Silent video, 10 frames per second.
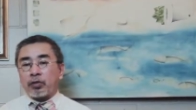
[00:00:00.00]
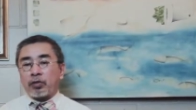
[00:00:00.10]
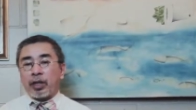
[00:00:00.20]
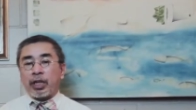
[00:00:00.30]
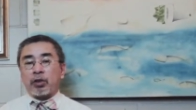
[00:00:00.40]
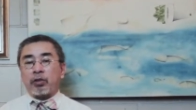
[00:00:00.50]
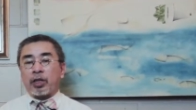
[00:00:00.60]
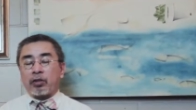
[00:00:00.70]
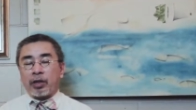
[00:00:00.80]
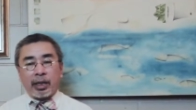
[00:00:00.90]
of trying to
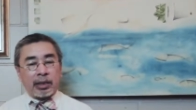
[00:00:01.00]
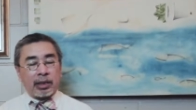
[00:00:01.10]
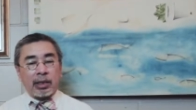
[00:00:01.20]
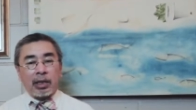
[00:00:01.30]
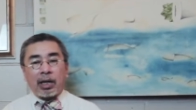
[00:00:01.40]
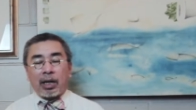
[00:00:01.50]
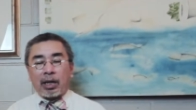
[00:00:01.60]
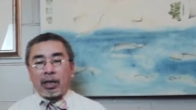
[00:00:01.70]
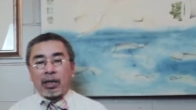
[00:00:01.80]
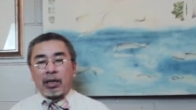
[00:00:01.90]
recreate
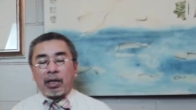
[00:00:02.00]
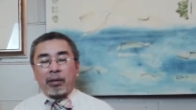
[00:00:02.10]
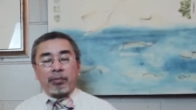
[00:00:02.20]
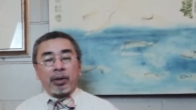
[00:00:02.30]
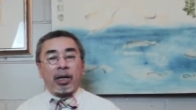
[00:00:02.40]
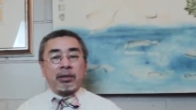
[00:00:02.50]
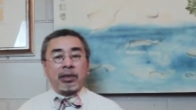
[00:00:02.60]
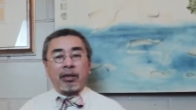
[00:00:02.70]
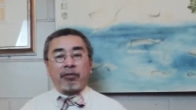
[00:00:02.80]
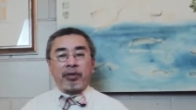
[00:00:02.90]
an ambiance
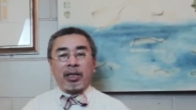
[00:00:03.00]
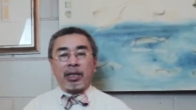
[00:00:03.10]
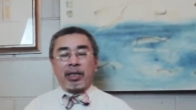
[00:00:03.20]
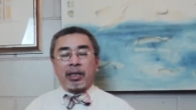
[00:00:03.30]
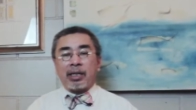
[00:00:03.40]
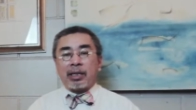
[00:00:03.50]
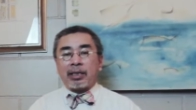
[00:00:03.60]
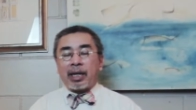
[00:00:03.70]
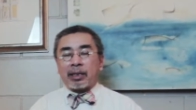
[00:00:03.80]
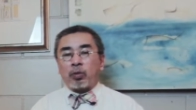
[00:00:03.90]
and a feeling
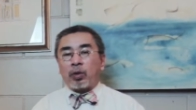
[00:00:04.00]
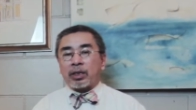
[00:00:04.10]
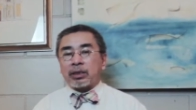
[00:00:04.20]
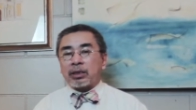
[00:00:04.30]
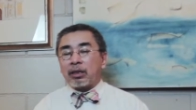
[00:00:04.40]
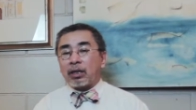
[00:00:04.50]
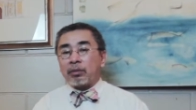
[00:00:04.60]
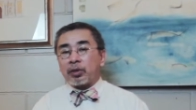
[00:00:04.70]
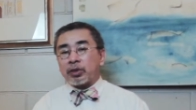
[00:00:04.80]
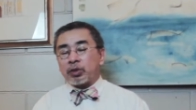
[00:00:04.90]
that was
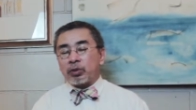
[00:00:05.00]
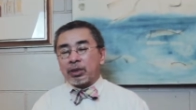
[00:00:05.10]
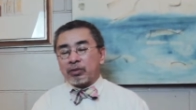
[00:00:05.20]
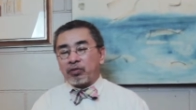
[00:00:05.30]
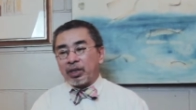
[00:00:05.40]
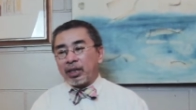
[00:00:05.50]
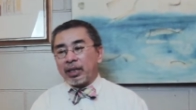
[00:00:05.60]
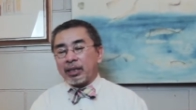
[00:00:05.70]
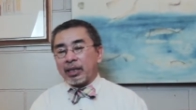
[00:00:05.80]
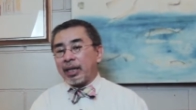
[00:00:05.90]
synonymous to the
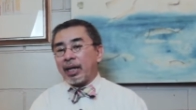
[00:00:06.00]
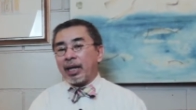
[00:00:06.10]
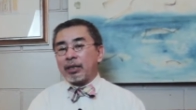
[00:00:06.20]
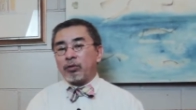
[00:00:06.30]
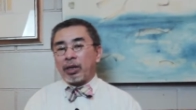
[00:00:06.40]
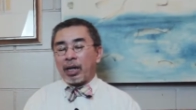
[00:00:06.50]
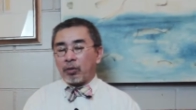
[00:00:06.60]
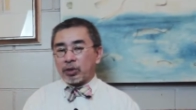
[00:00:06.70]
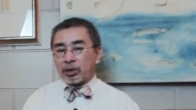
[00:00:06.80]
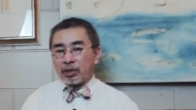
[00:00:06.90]
feeling that I had when I
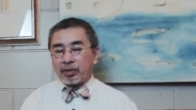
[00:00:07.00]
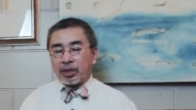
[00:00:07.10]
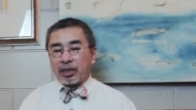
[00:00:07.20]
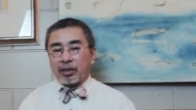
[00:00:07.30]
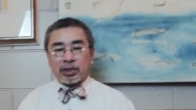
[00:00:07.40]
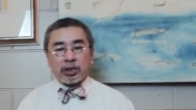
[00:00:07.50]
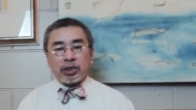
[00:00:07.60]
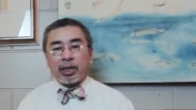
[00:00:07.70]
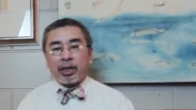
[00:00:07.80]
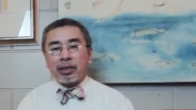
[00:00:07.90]
was living here as a
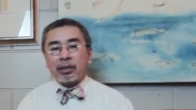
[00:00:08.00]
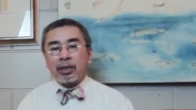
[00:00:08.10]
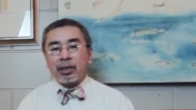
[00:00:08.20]
child.